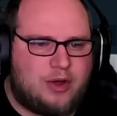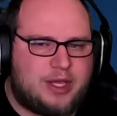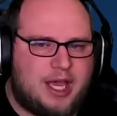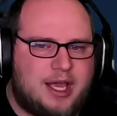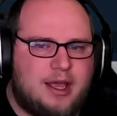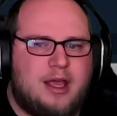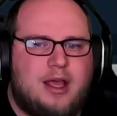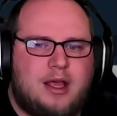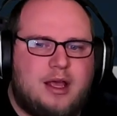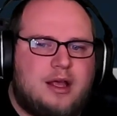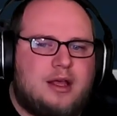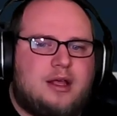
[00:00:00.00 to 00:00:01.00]
Okay,
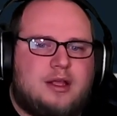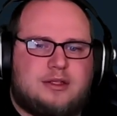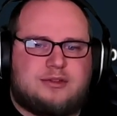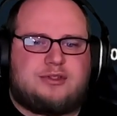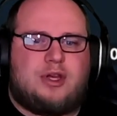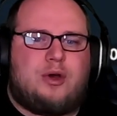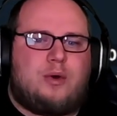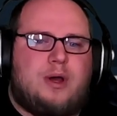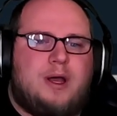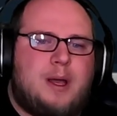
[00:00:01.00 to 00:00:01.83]
so